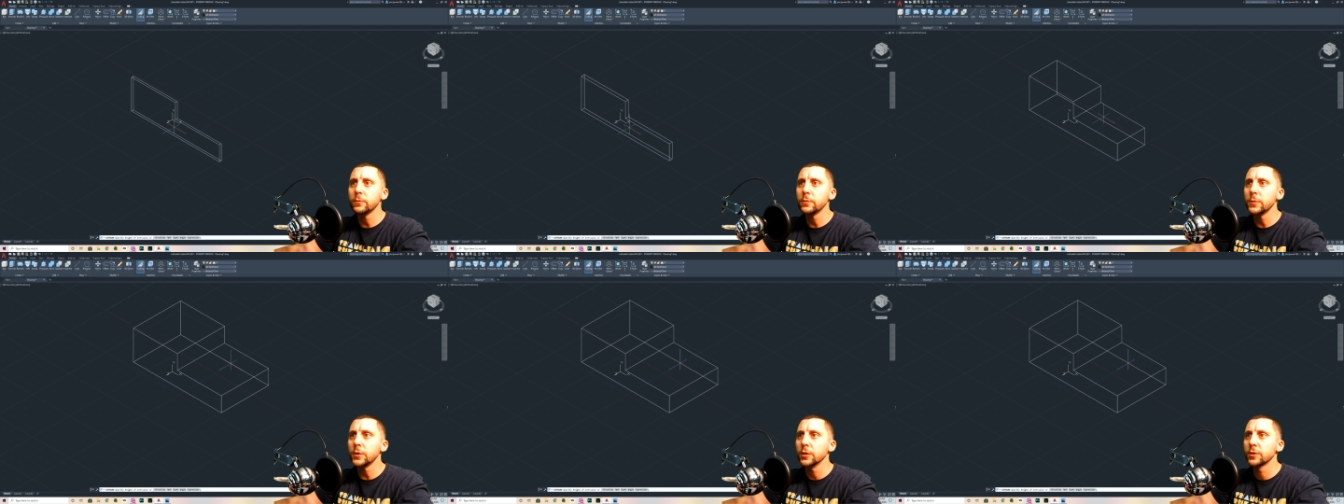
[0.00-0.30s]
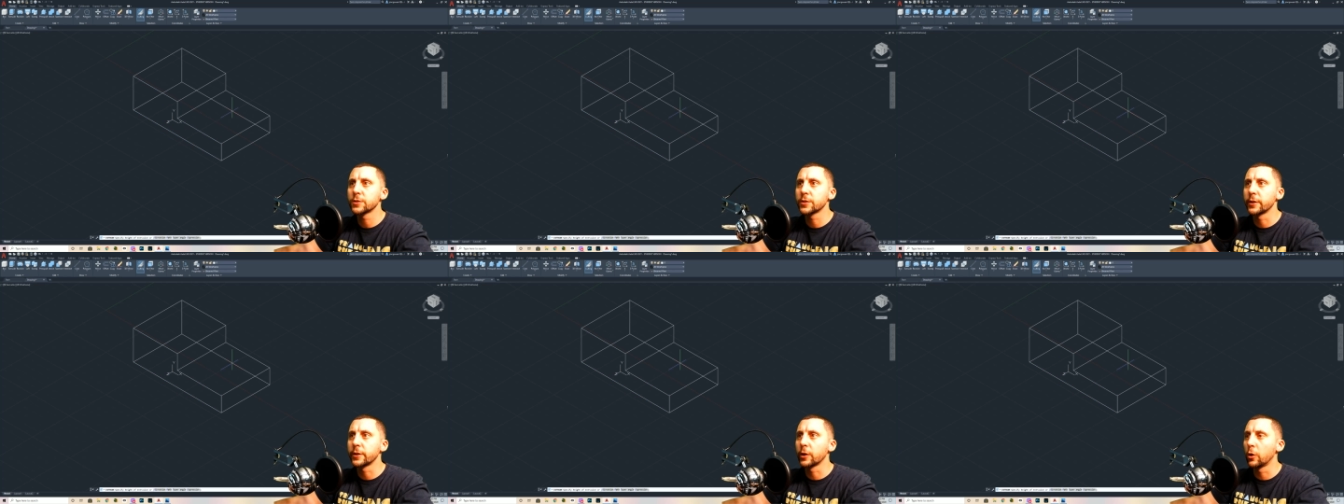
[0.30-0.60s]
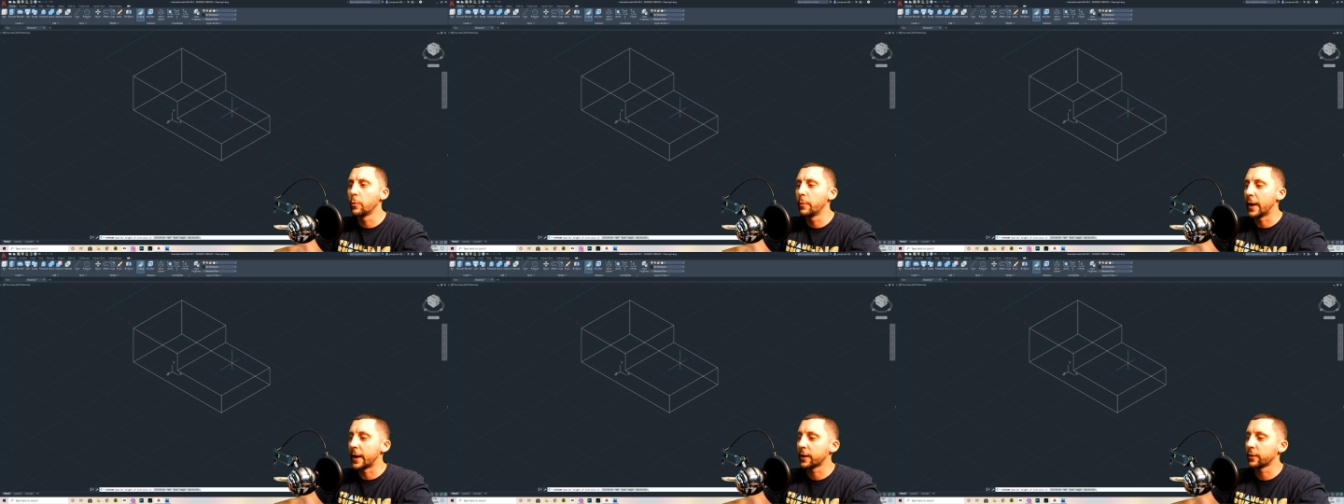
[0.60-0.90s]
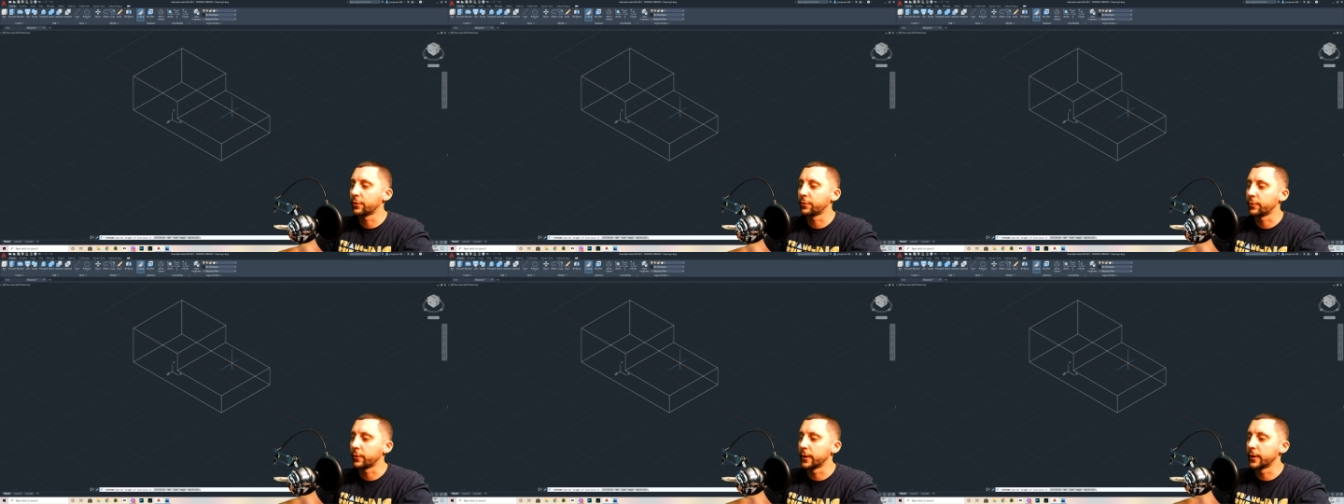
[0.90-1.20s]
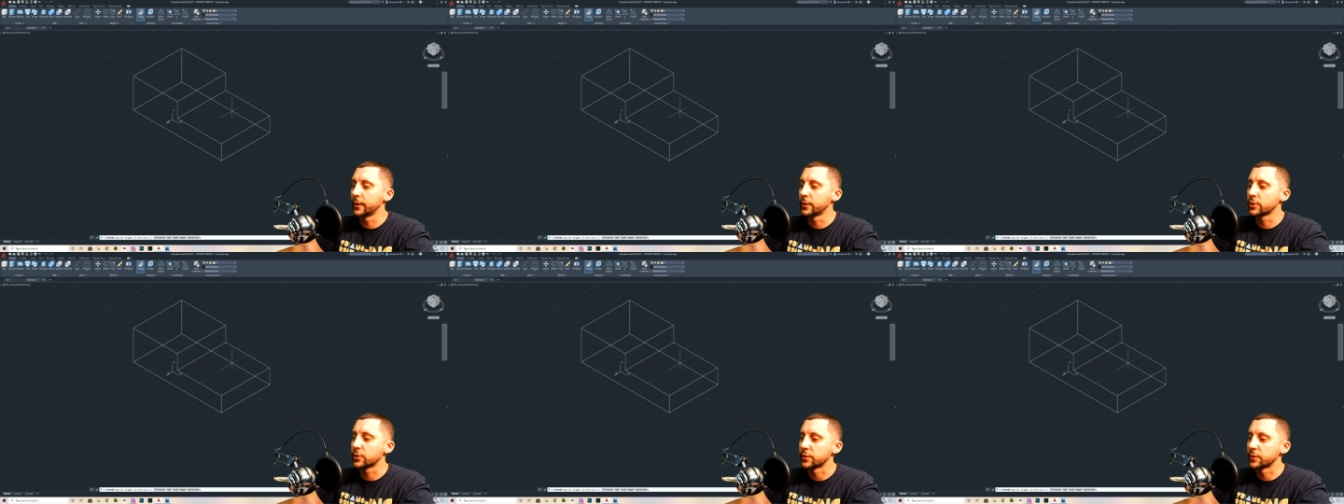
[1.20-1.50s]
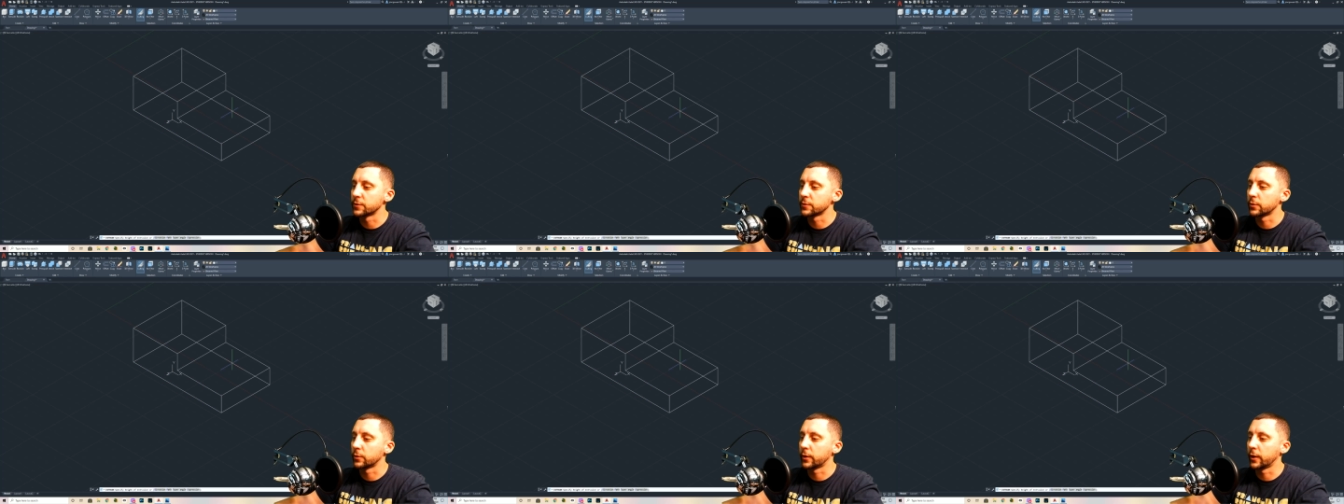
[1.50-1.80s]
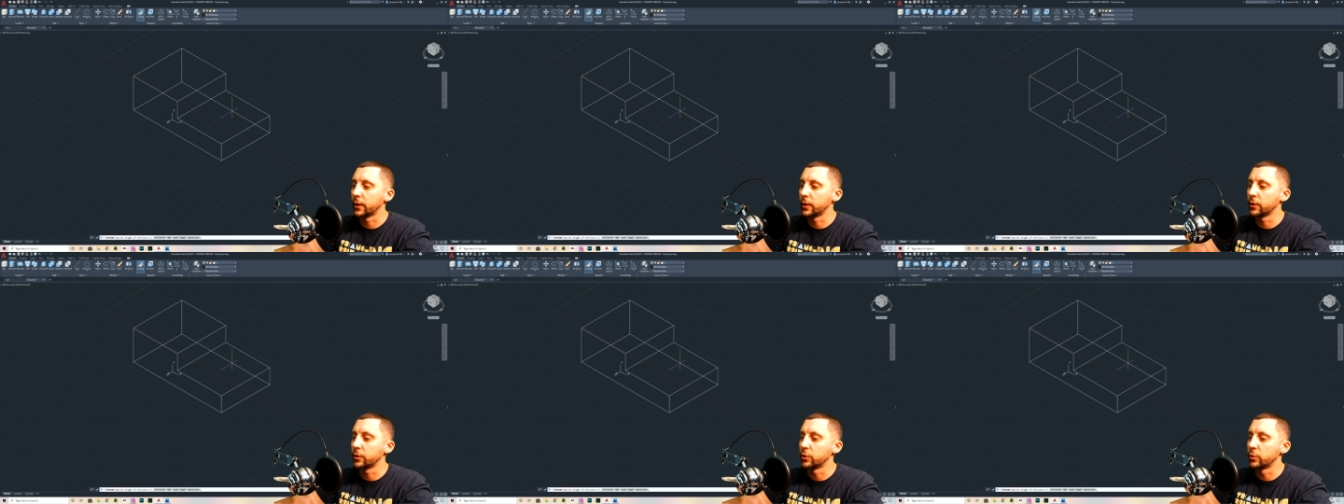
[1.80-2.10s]
It's gonna go back three inches. Okay,
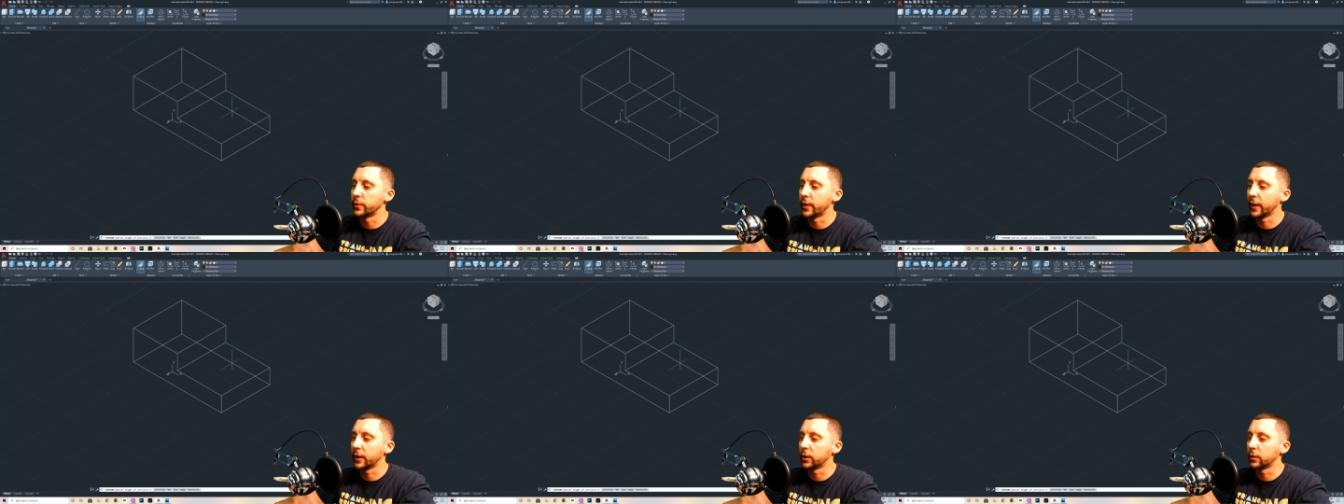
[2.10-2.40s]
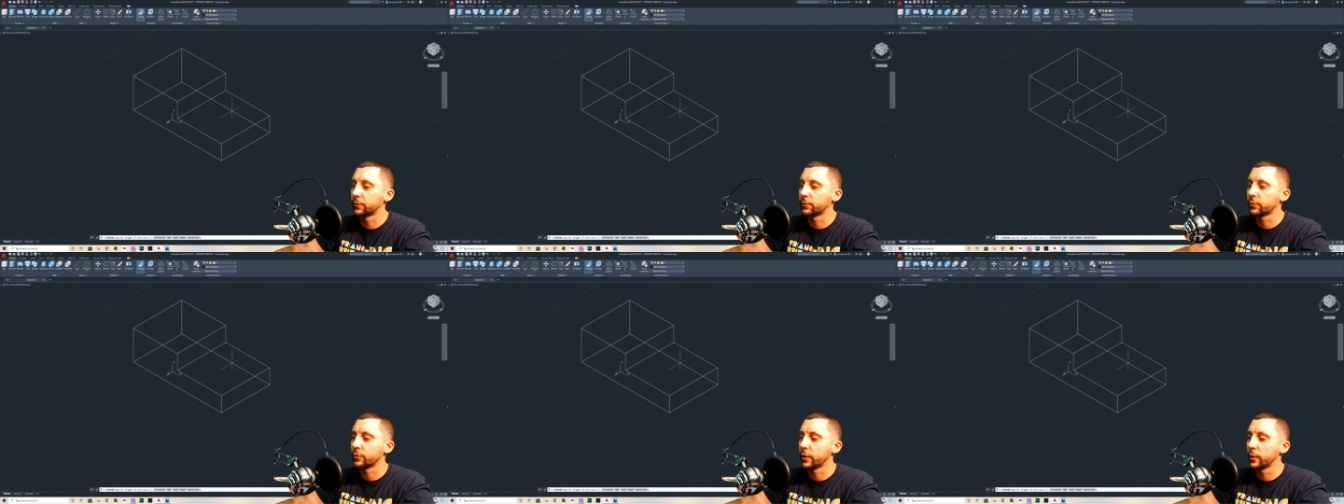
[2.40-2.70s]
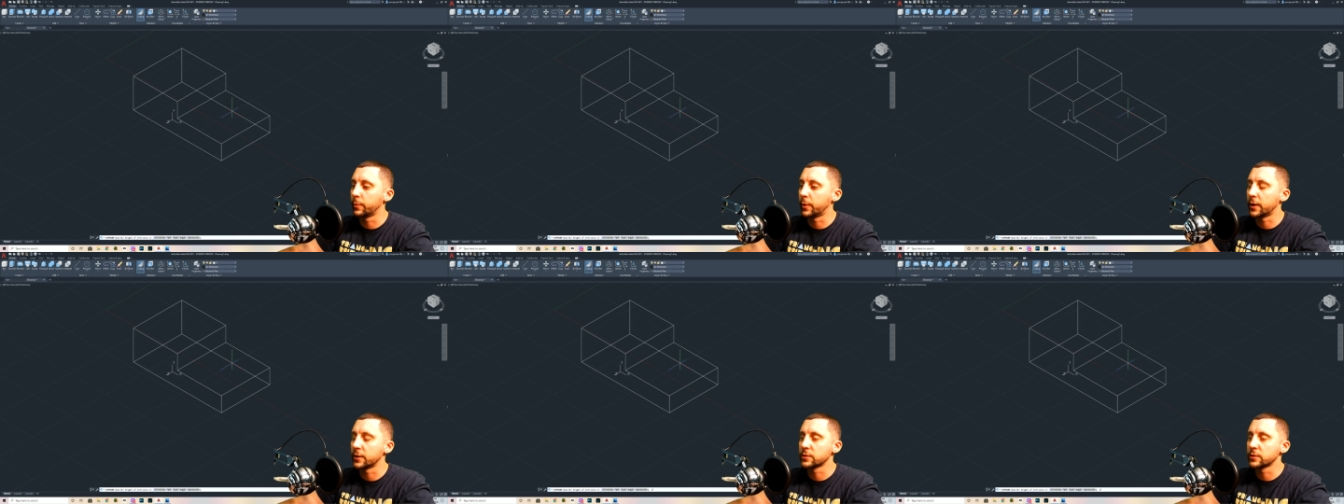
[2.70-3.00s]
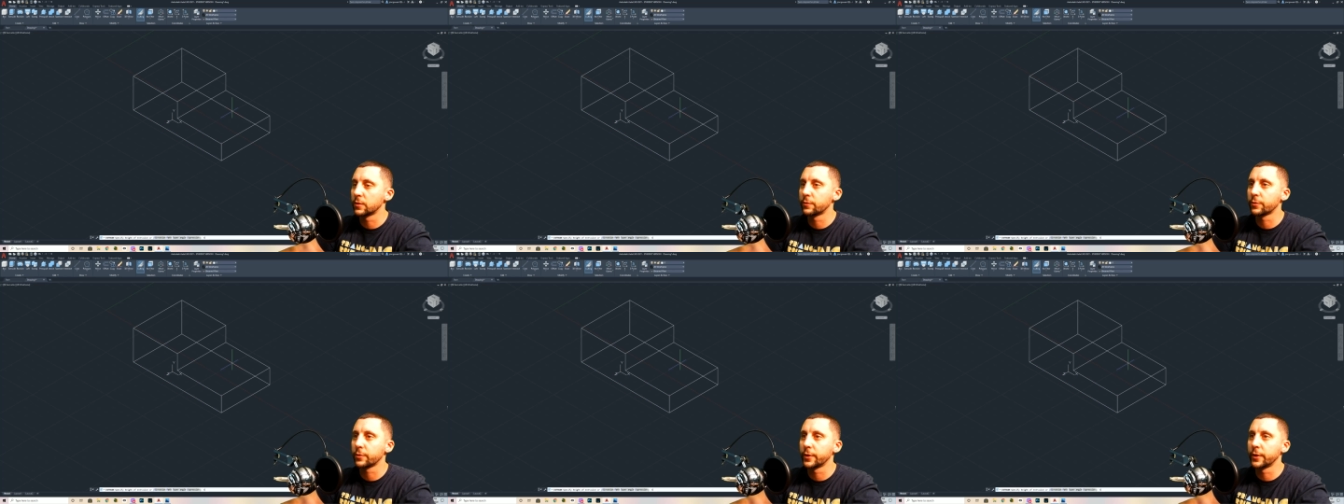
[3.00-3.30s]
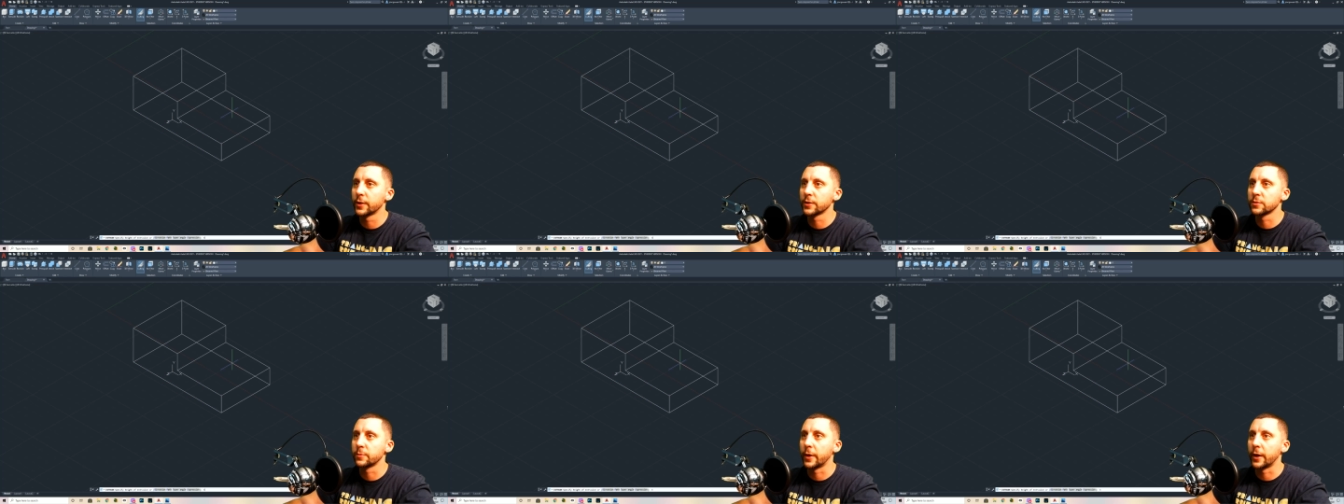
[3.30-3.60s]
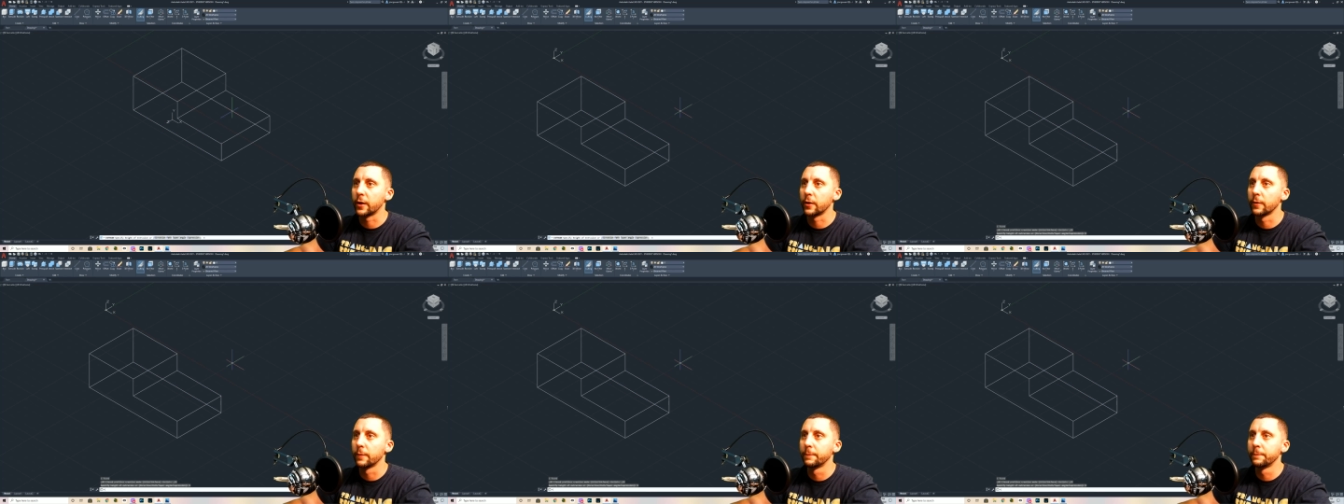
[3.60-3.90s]
you can do negative three, positive three, it doesn't matter.